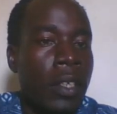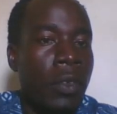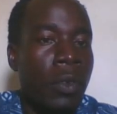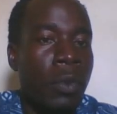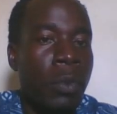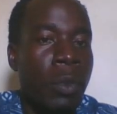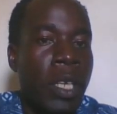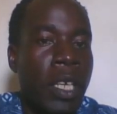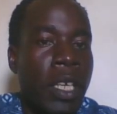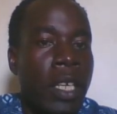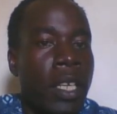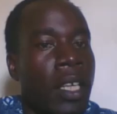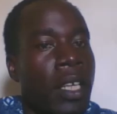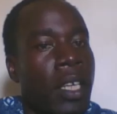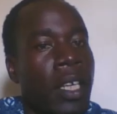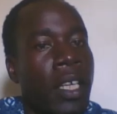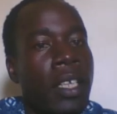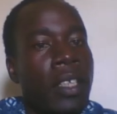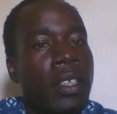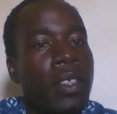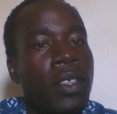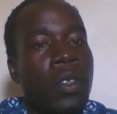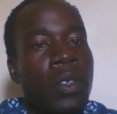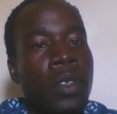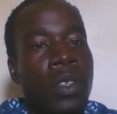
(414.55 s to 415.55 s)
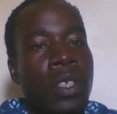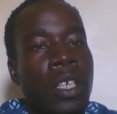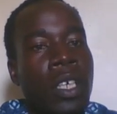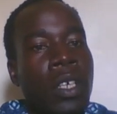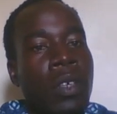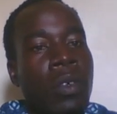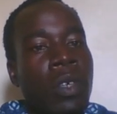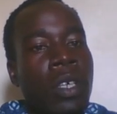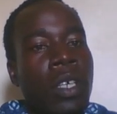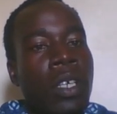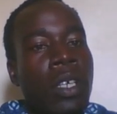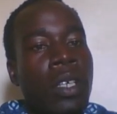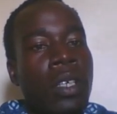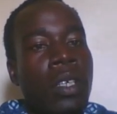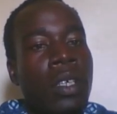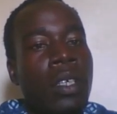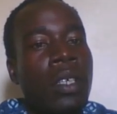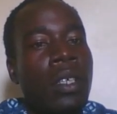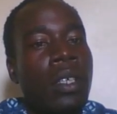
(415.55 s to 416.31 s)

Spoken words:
But if you have data here